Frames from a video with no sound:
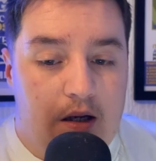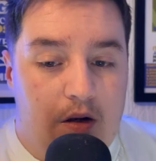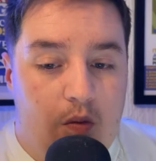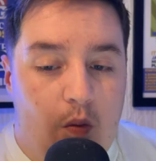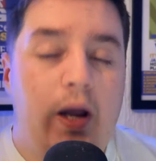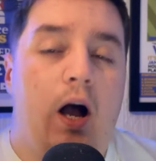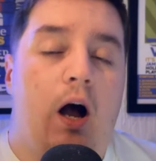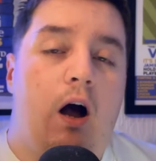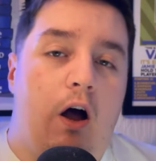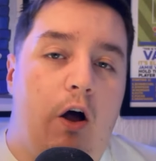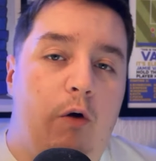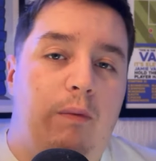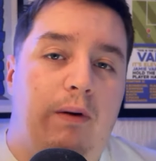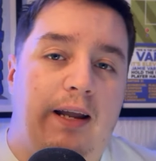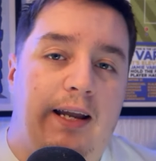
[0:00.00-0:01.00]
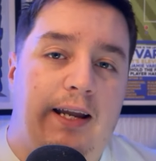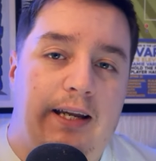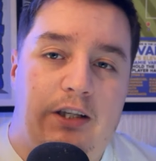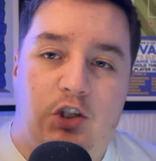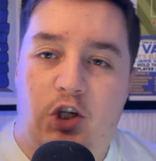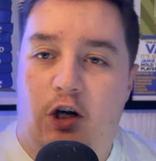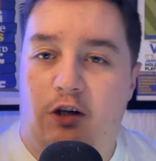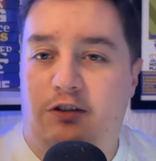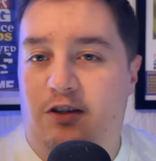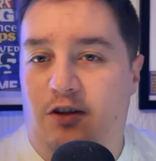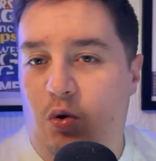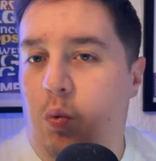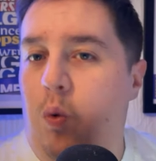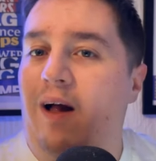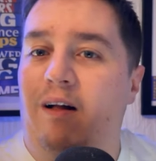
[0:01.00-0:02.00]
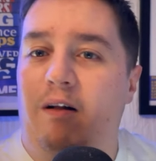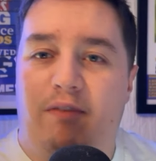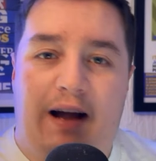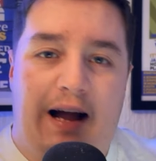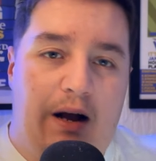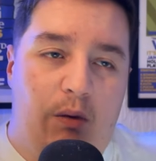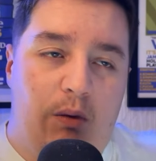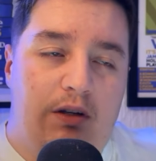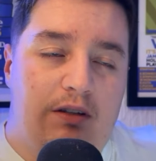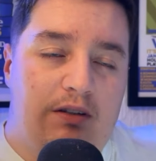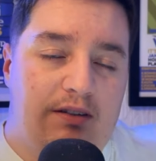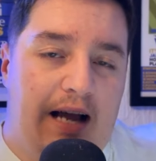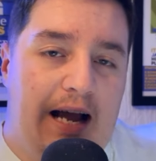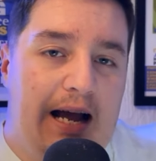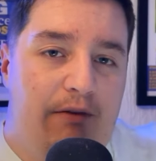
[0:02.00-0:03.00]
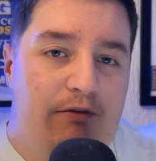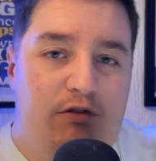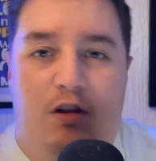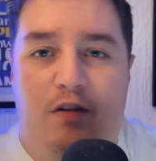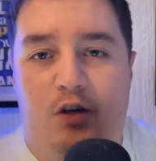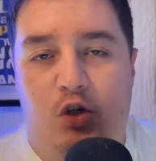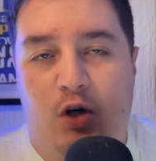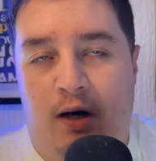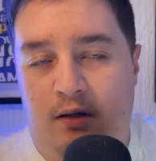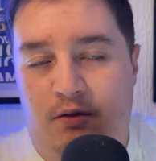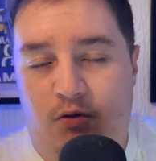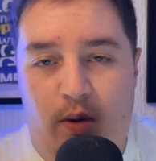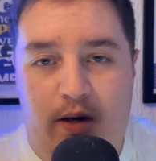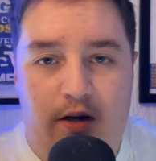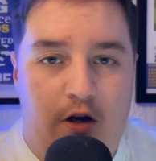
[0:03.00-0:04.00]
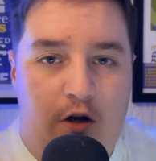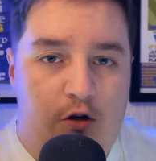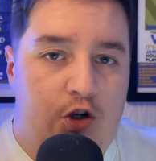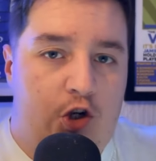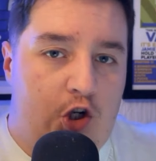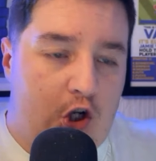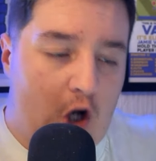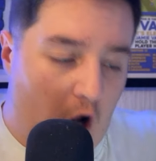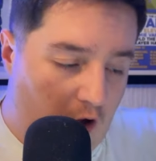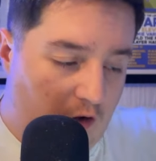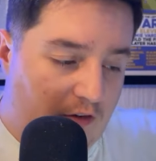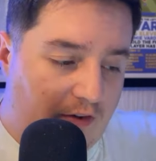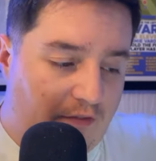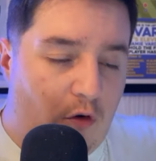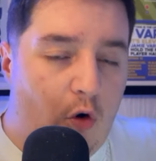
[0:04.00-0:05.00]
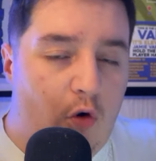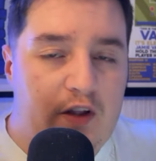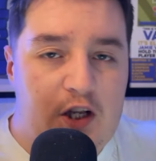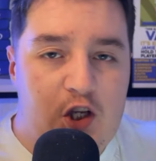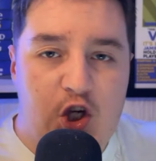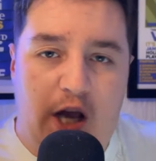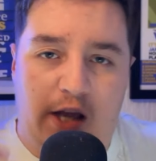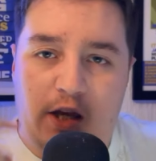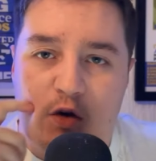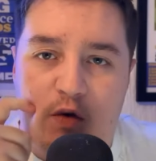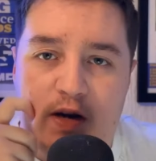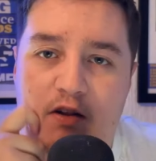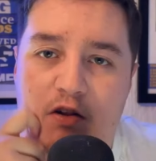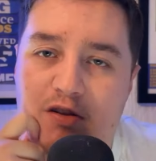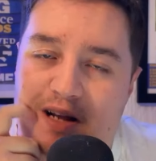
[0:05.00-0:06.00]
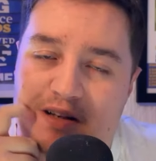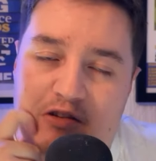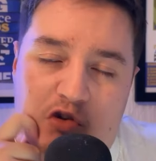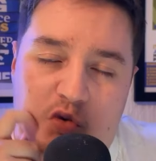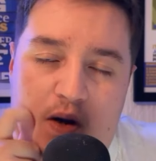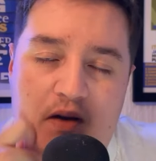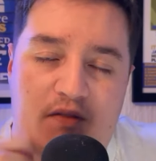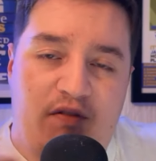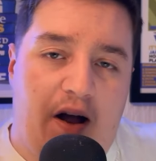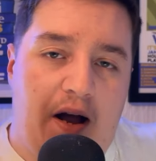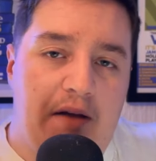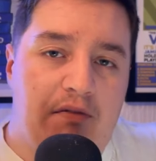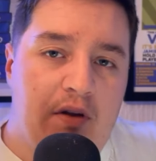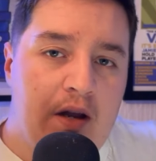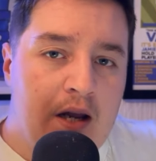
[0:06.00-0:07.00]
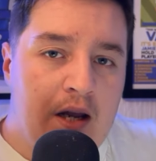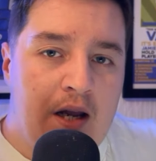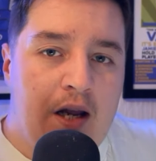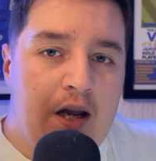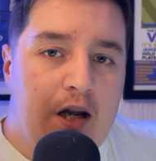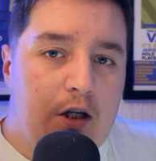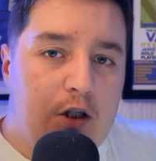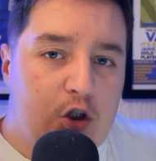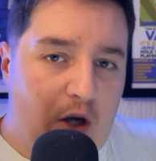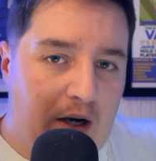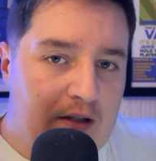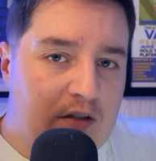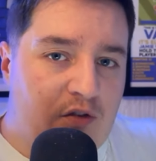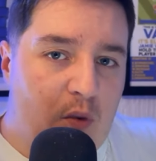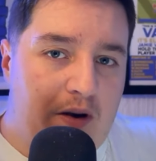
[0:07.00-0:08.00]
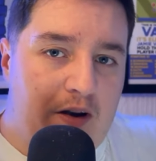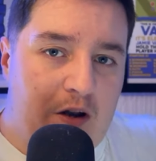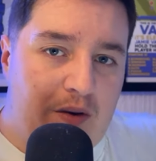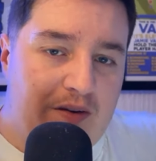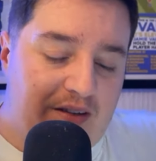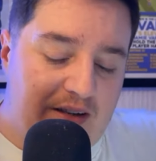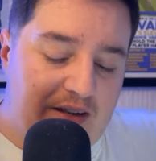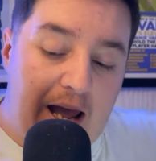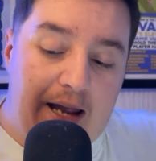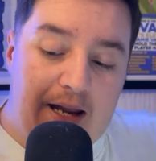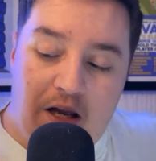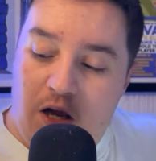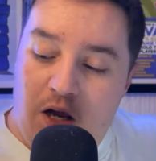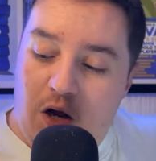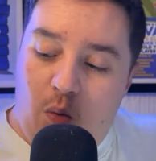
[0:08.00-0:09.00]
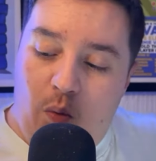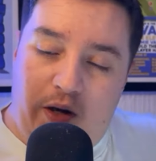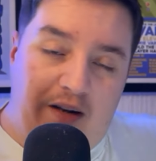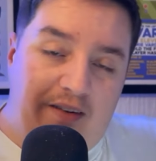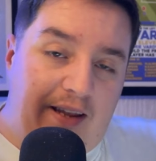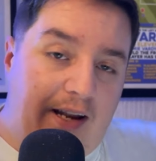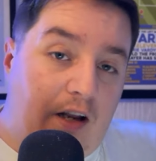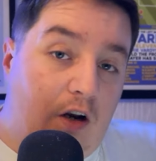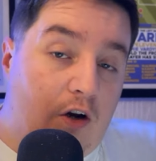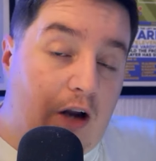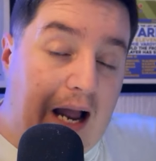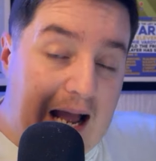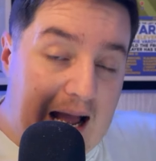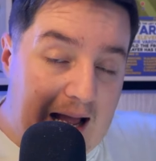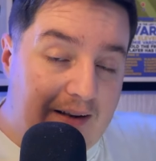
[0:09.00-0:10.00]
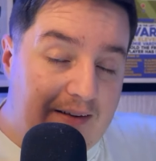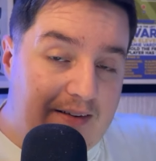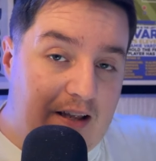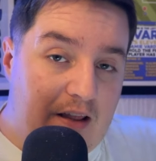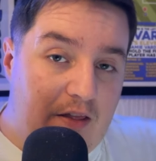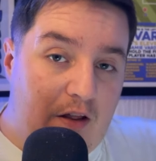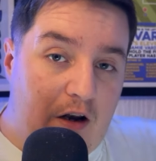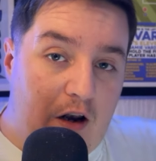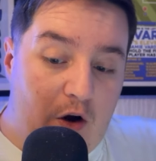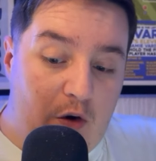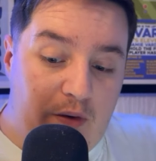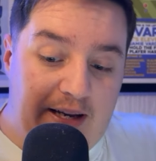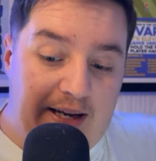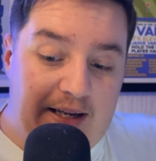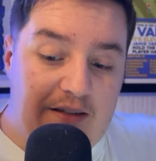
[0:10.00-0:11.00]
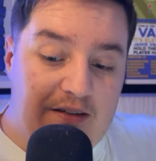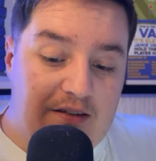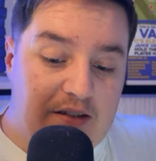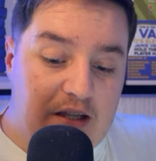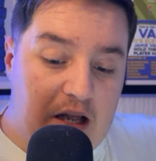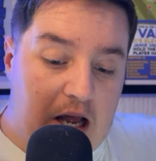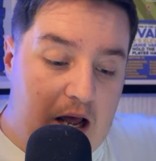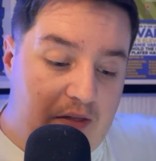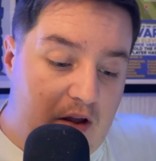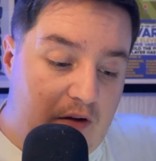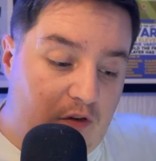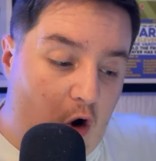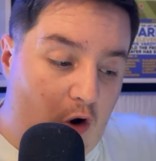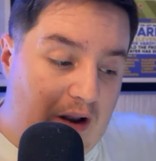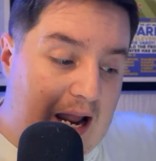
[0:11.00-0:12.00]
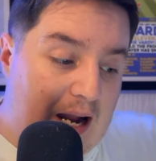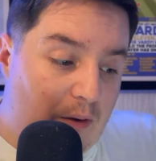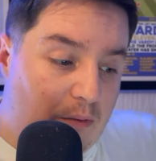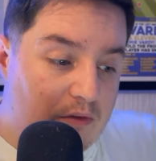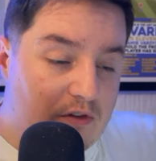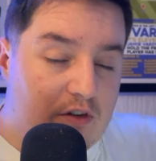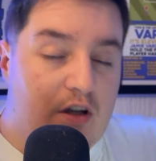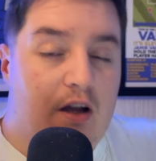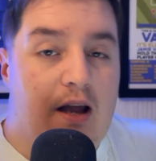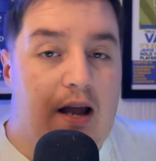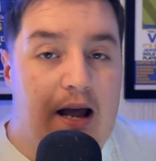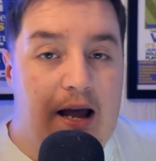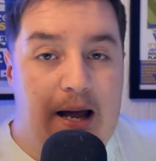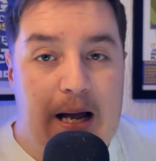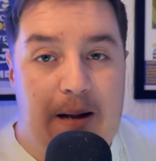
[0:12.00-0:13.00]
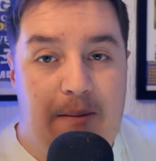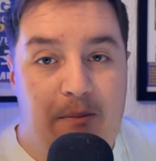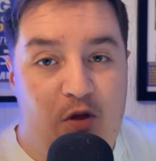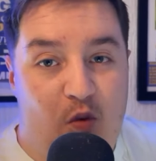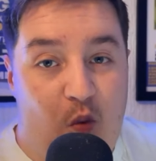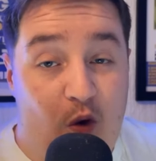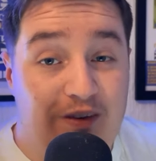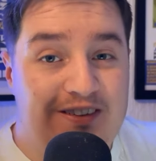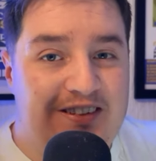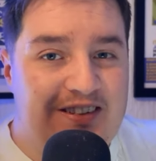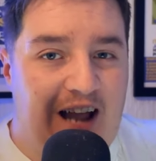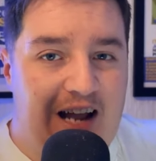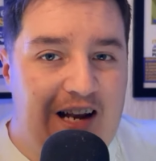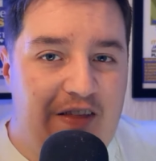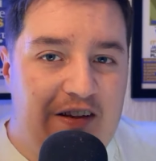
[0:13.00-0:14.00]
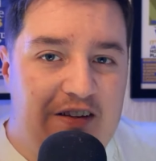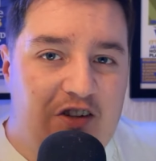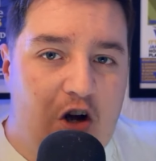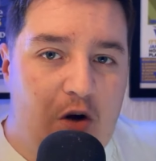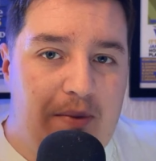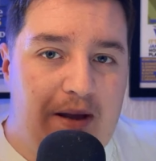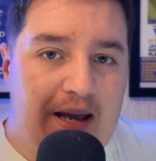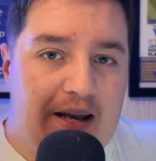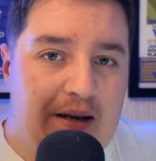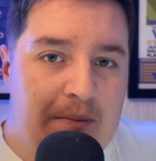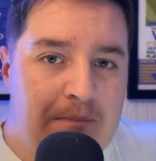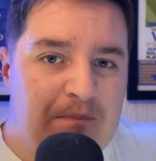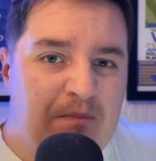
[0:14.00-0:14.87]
We are only just 12 hours after the transfer window shut for the January 2025 transfer window. And today we're going to take a look at the loanees that have gone out, the one signing that's come in,